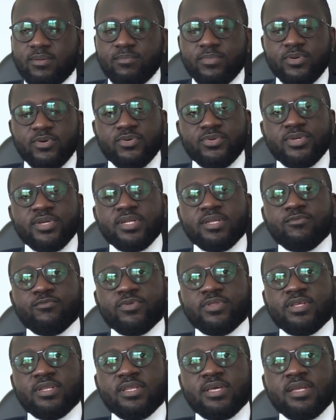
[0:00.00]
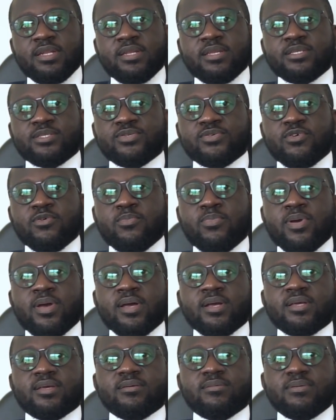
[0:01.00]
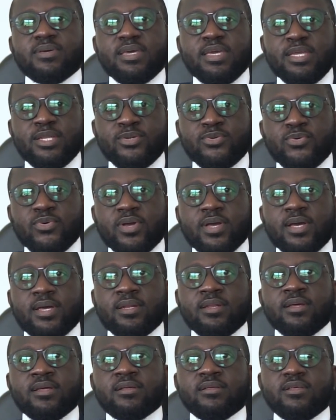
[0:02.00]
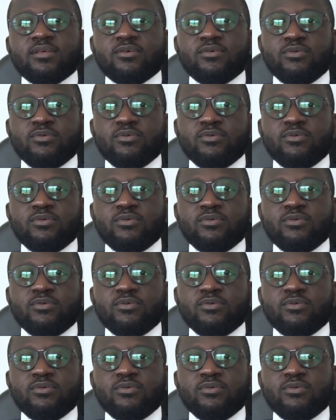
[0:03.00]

building within the industrial park, Indo-Ghana.